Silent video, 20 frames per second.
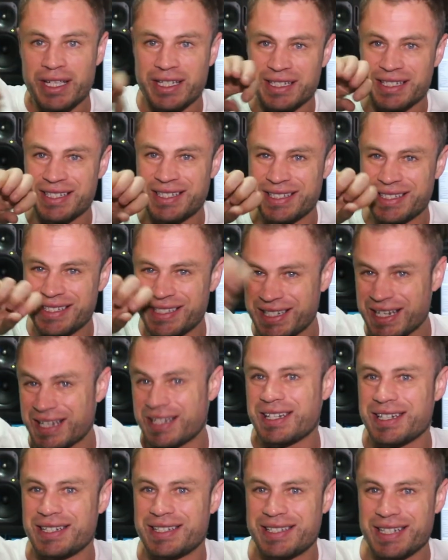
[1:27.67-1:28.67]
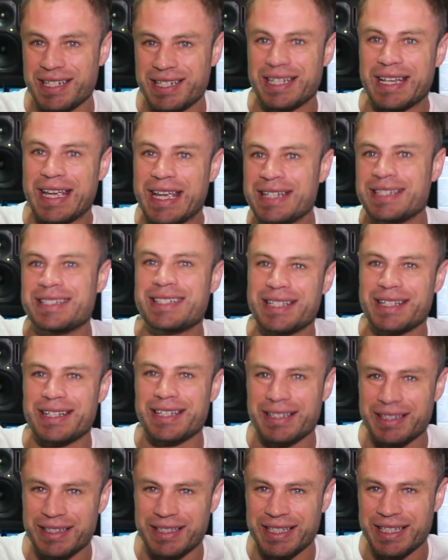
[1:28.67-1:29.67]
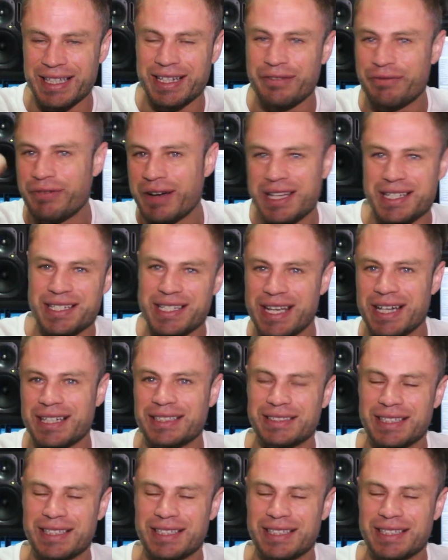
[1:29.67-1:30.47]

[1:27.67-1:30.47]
it's sitting into the interface now,